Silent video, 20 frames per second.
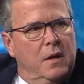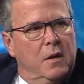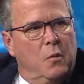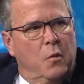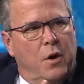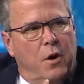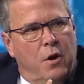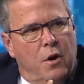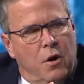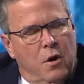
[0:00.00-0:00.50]

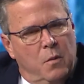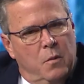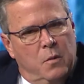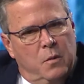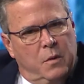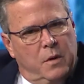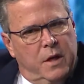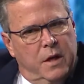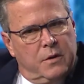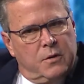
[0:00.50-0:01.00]
where
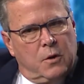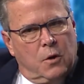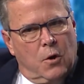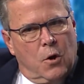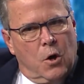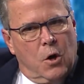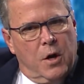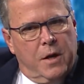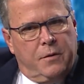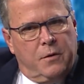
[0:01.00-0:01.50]
kids
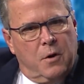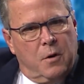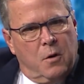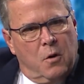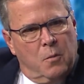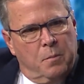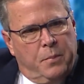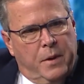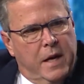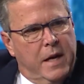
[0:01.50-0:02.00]
learn at their
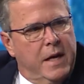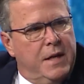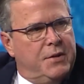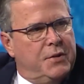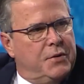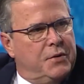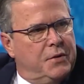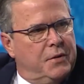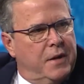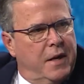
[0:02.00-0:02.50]
own
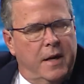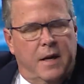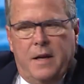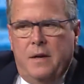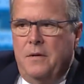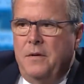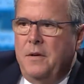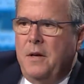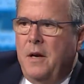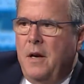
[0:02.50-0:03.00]
pace
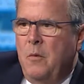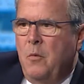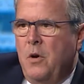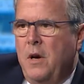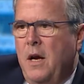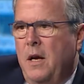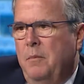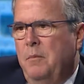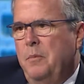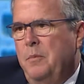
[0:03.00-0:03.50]
and we're
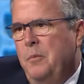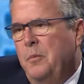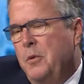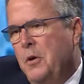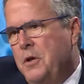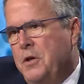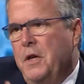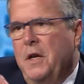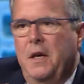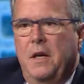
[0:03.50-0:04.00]
not
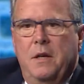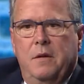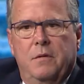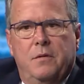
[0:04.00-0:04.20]
pushing